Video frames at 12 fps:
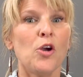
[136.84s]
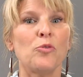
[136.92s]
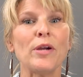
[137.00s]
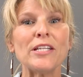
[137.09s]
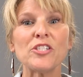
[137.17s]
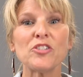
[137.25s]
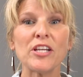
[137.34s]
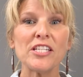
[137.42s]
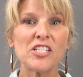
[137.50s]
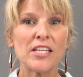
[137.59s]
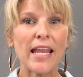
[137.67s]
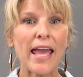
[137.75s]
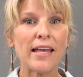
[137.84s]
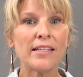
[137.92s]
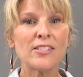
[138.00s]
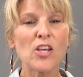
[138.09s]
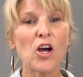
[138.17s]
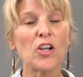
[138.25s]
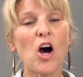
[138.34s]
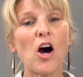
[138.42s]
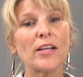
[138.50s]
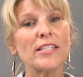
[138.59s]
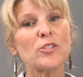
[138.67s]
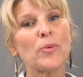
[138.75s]
Registration ends on
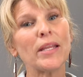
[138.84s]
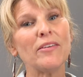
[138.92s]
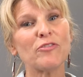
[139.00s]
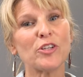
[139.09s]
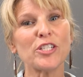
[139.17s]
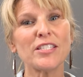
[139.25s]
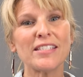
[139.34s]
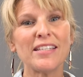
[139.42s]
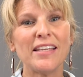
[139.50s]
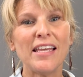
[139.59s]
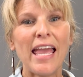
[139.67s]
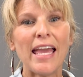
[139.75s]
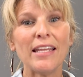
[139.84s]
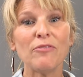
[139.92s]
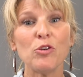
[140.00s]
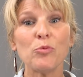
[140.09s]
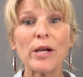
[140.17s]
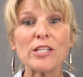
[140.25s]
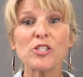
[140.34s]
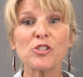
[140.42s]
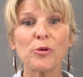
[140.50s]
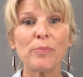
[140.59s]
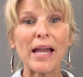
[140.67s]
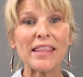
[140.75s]
August 21st, and if you
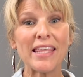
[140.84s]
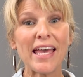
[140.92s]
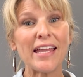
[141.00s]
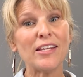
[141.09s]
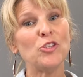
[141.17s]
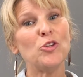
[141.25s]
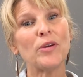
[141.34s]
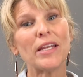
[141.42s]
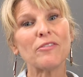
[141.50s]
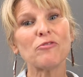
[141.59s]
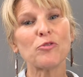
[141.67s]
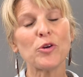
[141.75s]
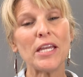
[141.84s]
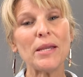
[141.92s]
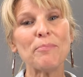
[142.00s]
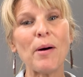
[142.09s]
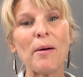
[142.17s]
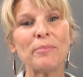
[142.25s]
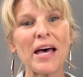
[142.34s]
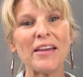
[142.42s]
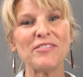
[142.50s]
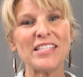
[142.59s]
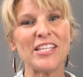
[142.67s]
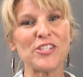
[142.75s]
register by then, you get a free Mom
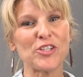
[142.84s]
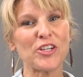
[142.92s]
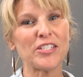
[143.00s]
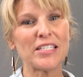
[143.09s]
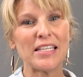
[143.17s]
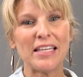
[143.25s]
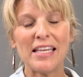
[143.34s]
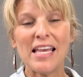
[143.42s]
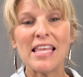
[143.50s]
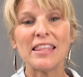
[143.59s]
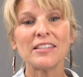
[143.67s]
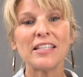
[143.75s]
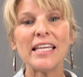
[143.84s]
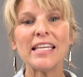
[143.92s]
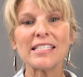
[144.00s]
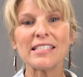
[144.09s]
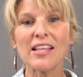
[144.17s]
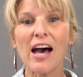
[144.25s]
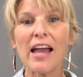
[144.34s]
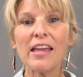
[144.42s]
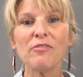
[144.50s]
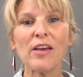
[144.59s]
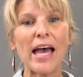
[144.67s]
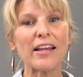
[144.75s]
Life t shirt. The link is
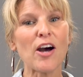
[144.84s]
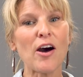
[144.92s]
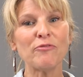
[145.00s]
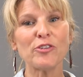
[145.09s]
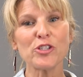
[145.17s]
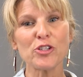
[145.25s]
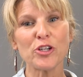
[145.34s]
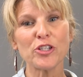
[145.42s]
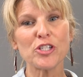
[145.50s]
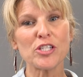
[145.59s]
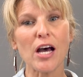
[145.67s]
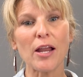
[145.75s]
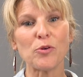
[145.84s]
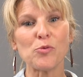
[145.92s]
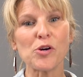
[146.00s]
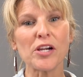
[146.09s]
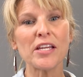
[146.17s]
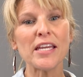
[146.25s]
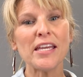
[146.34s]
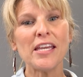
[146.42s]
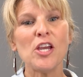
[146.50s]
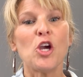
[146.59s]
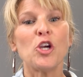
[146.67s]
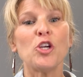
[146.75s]
live at conversechurch.org.
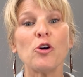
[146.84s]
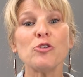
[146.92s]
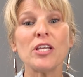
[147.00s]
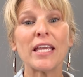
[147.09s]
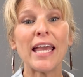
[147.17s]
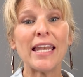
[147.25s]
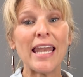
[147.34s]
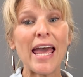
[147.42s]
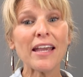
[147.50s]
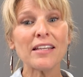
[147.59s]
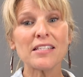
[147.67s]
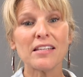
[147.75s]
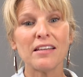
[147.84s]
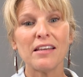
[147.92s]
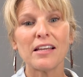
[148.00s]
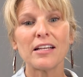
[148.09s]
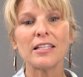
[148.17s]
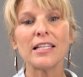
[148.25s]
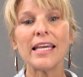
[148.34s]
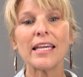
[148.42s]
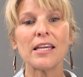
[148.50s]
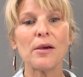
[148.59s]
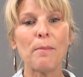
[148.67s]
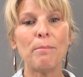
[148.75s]
Go to connect
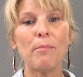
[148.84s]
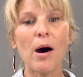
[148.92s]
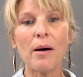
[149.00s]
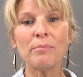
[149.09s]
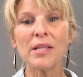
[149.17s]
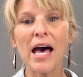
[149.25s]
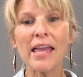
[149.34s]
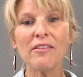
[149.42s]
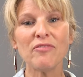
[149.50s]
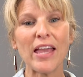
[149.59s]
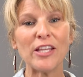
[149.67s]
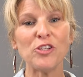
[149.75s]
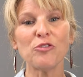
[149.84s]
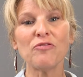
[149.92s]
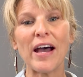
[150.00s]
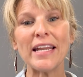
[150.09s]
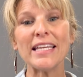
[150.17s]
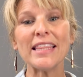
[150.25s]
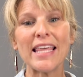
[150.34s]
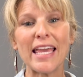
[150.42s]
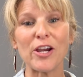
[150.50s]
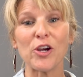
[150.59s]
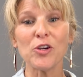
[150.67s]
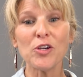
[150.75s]
click Mom Life and you'll find it
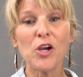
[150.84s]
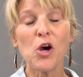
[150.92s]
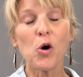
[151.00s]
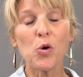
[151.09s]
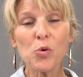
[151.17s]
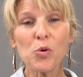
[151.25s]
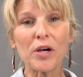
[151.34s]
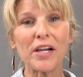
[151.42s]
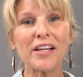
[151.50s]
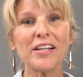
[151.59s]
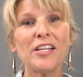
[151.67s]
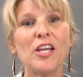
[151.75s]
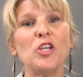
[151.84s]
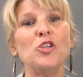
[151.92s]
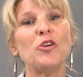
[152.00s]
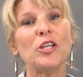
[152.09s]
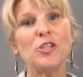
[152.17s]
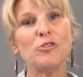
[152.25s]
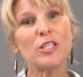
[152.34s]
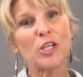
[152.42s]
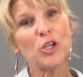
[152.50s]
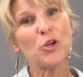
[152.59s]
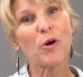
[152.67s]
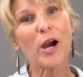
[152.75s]
there, or you can use the
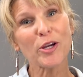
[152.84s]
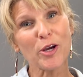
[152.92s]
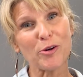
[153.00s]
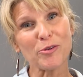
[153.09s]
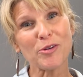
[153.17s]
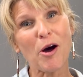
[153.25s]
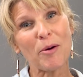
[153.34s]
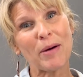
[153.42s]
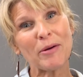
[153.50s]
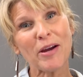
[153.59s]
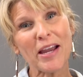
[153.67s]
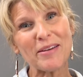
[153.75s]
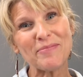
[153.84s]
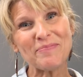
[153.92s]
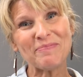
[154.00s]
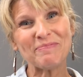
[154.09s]
QR code on my right.